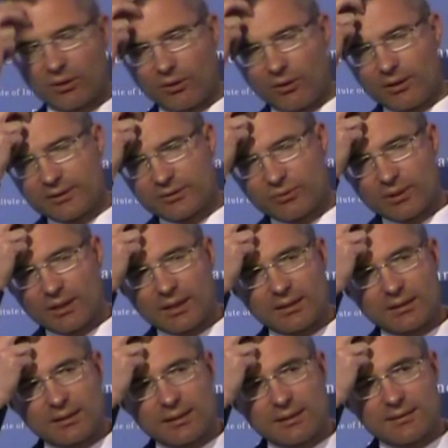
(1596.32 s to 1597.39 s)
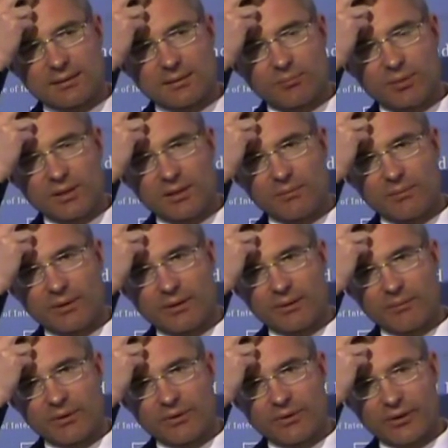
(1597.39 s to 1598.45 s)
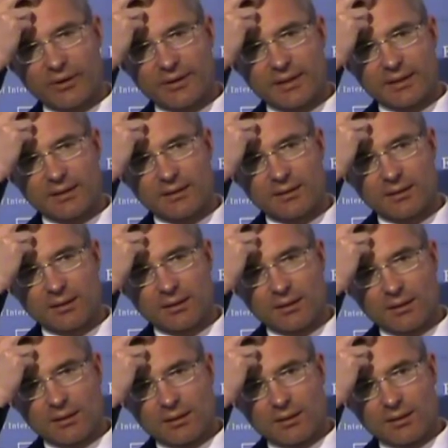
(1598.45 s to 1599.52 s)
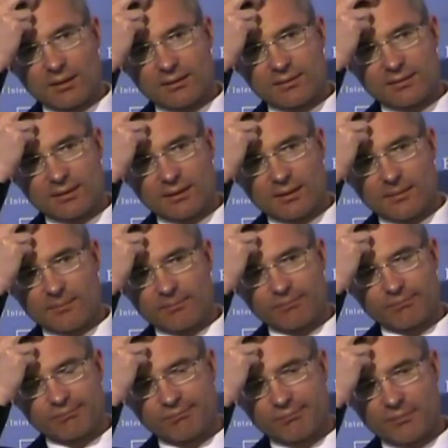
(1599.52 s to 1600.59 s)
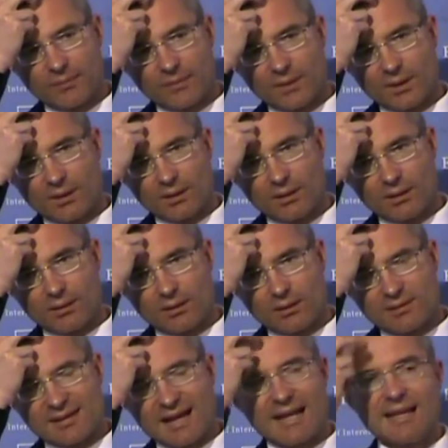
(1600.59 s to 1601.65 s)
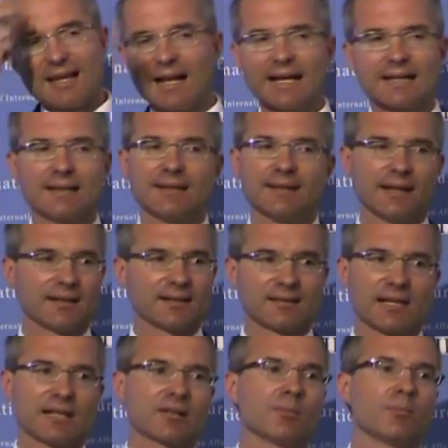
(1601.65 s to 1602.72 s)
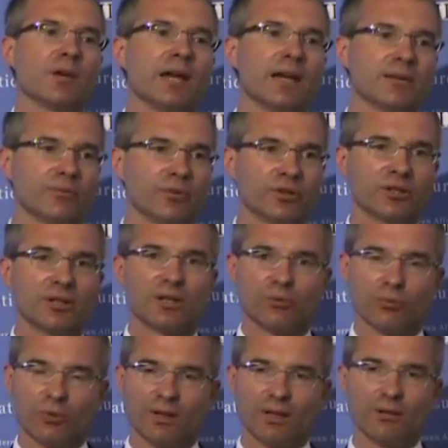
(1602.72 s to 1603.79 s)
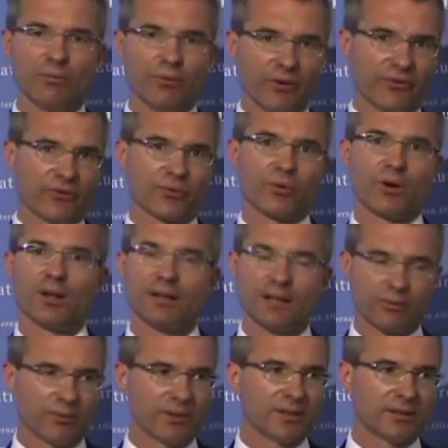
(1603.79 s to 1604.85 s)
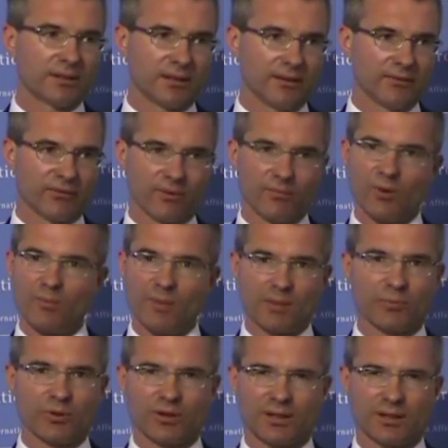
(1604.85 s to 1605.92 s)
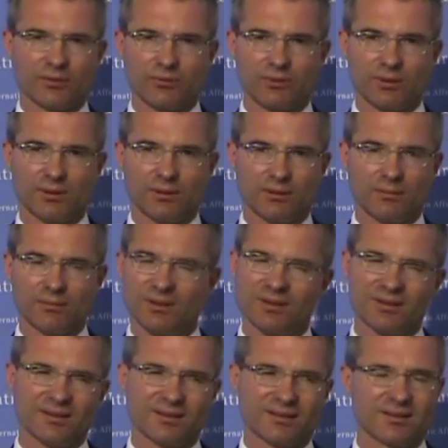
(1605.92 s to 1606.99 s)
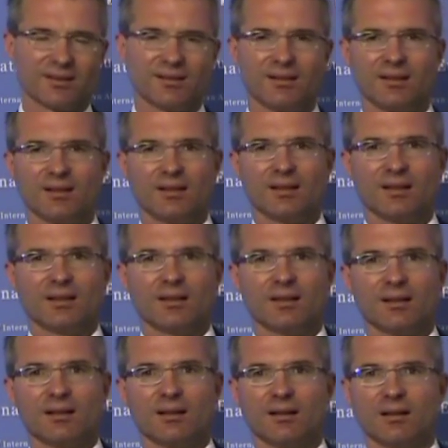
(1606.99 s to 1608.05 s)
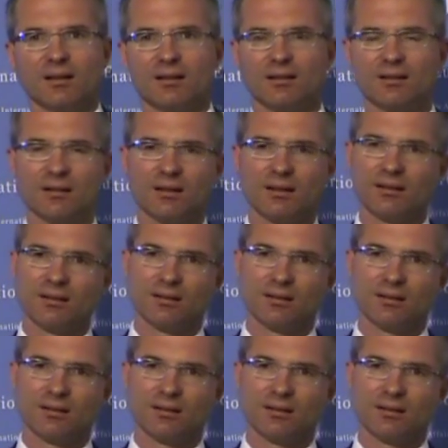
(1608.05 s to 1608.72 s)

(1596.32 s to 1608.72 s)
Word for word: calls regarding the E C B. We, we thought that it, it's, um, it's unlikely that a central bank would really withdraw liquidity from a member country. I mean, this is... Uh, uh,